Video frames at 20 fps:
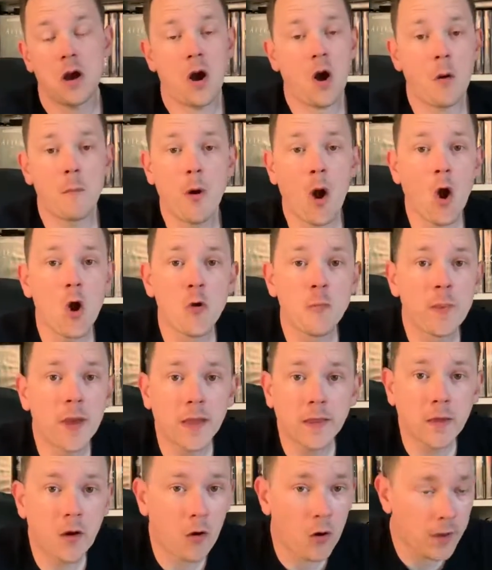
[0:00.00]
I'm
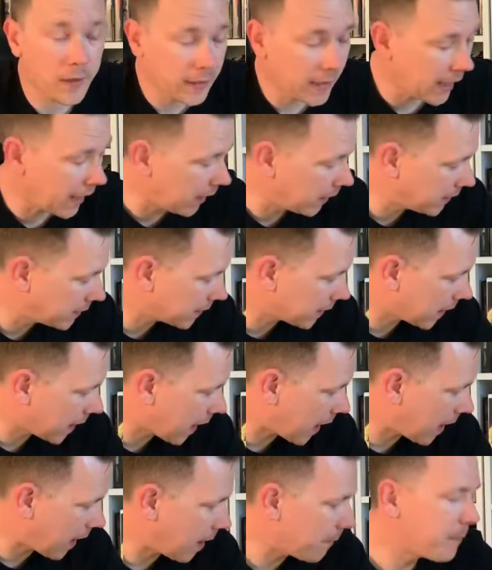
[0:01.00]
hoping that I get into
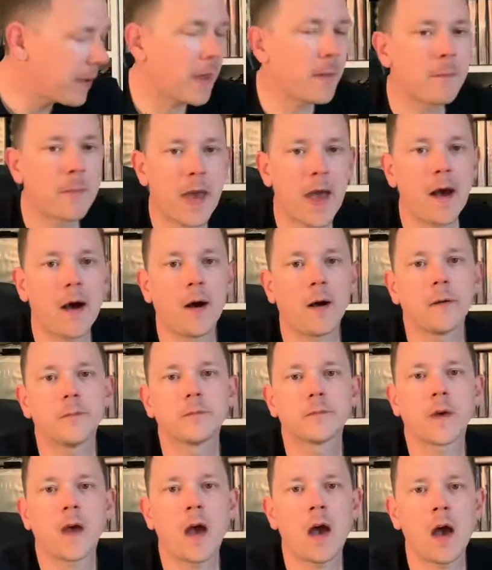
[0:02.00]
that a bit better
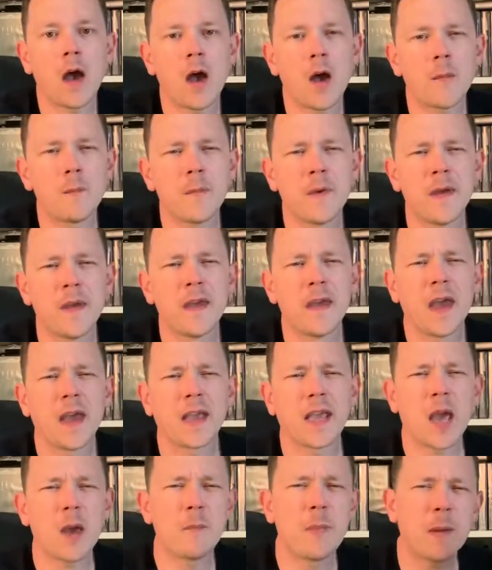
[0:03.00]
and
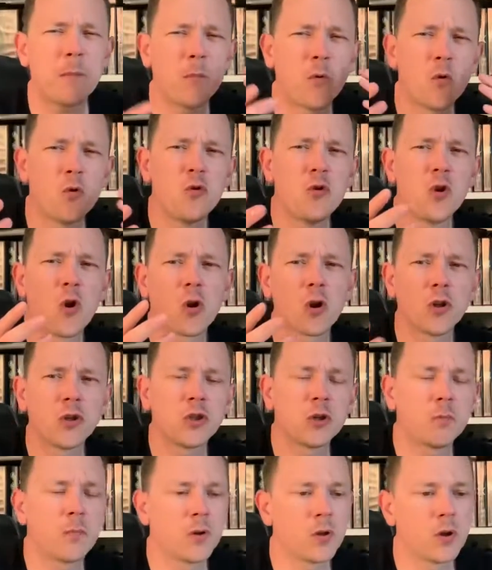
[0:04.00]
get a bit more
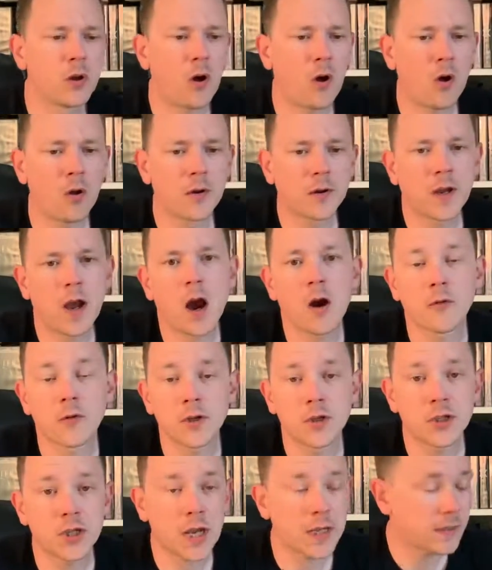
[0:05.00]
knowledgeable on
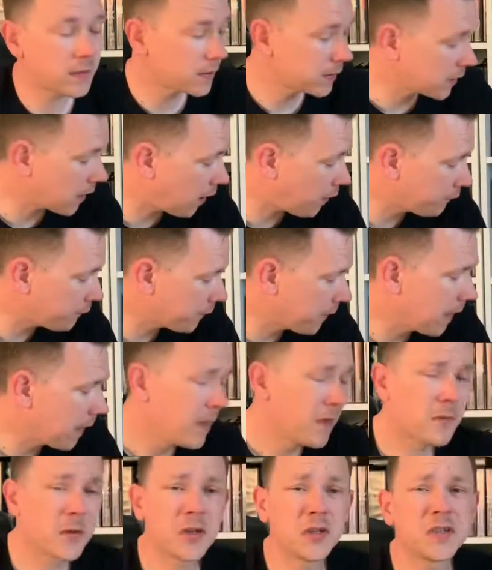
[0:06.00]
current gen stuff,
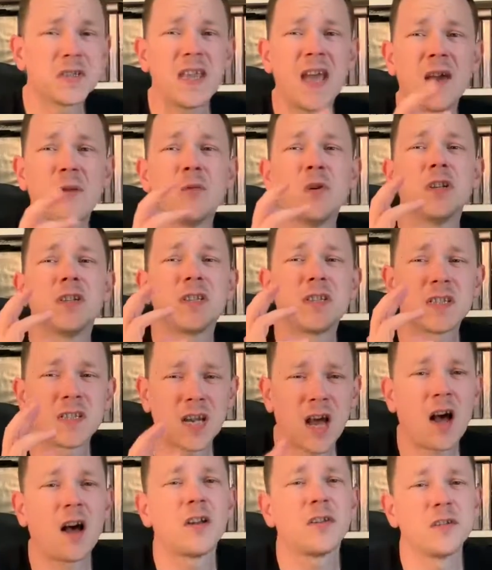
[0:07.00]
because there was
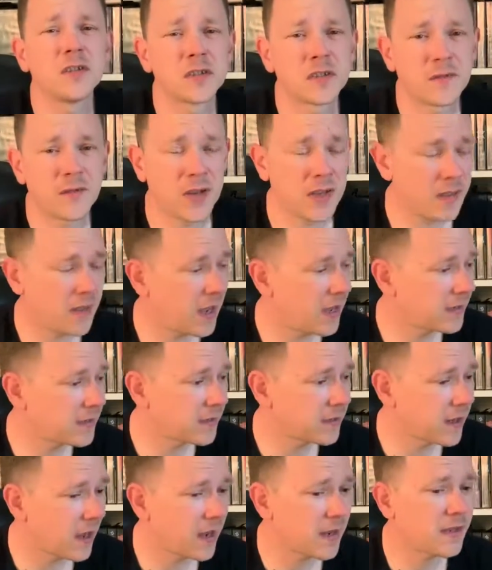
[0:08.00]
tons of it there
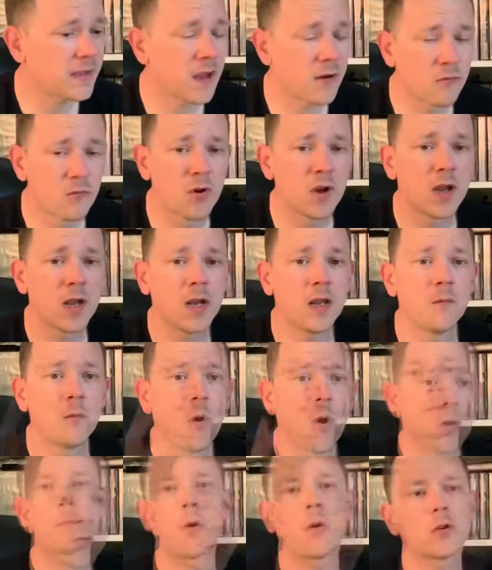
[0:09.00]
today. There really
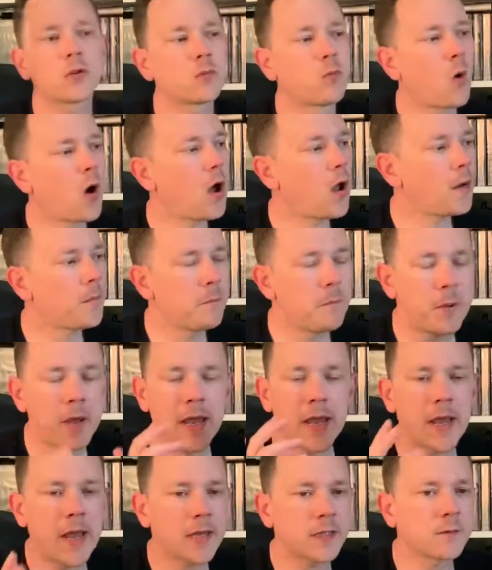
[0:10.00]
was. Xbox One,
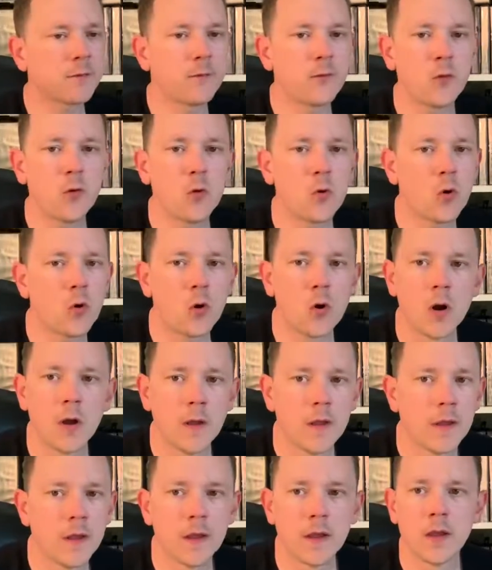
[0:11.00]
PS4,
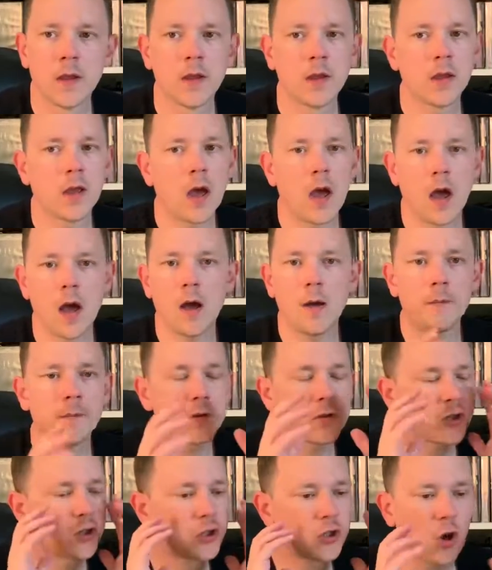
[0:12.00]

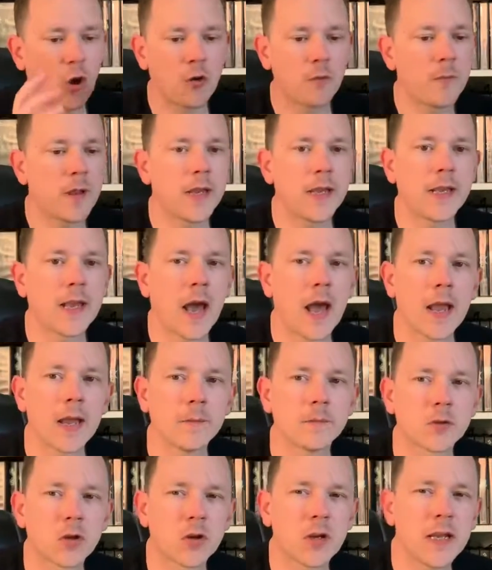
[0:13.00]
so many
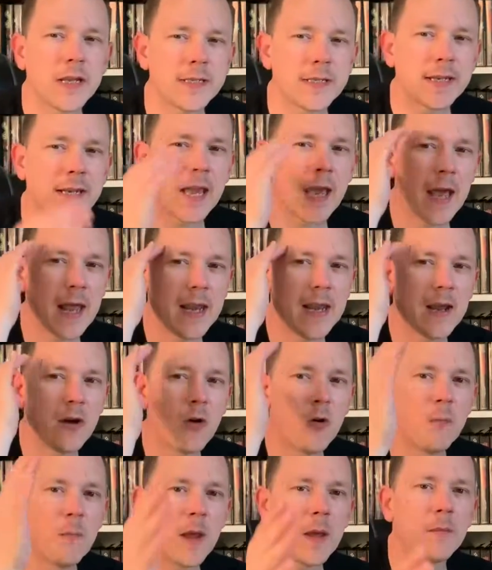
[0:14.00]
games. I need to get a
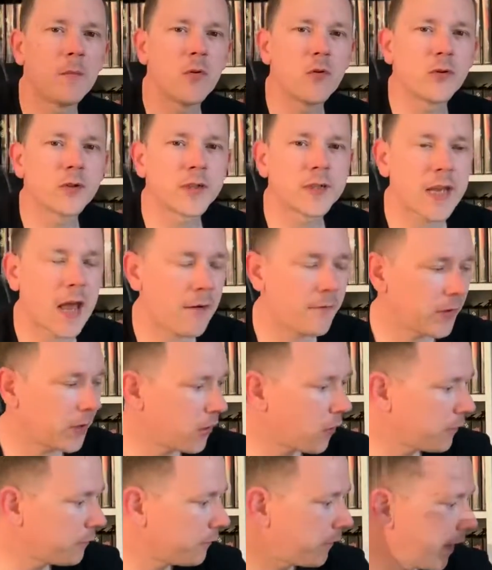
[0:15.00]
little bit more savvy,
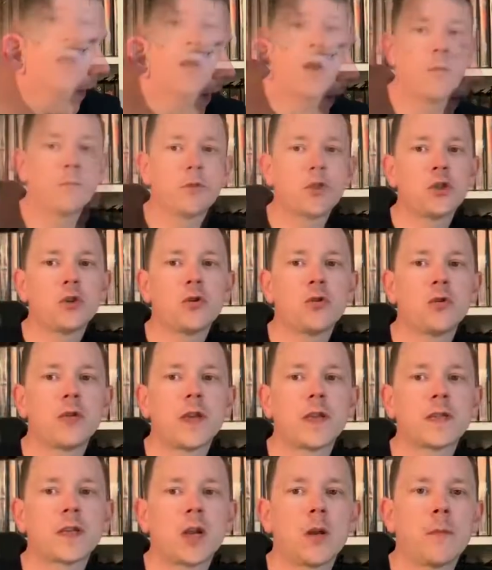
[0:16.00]
I think. I'm sure
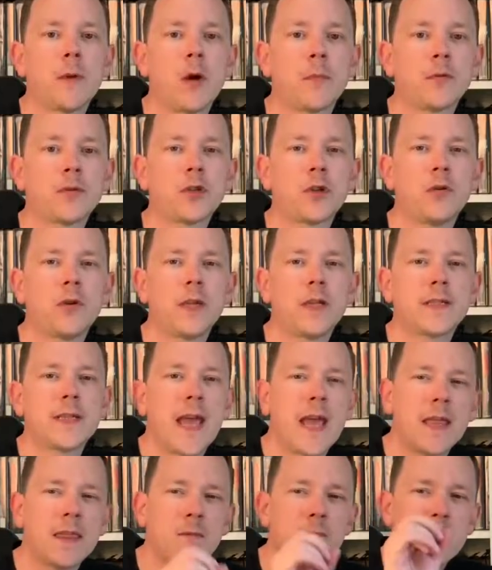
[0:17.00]
there's going to be opportunities
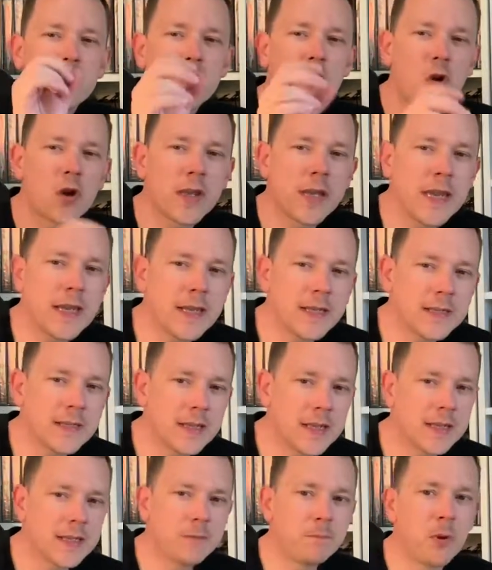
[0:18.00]
there. The more I get into
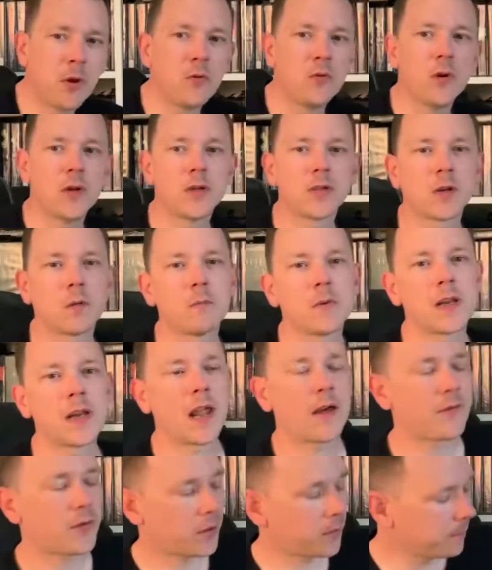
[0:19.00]
these booters, I'm
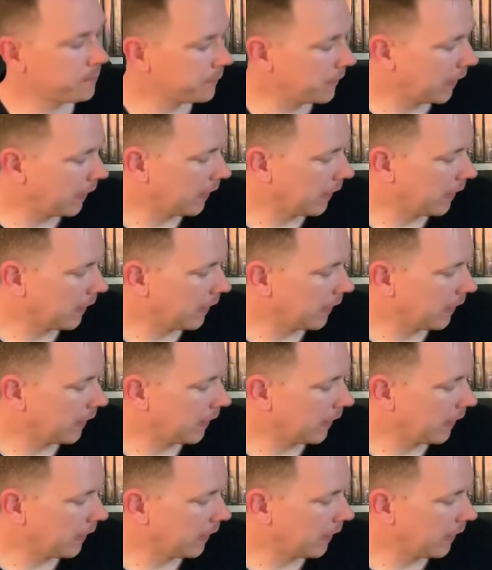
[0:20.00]
loving them.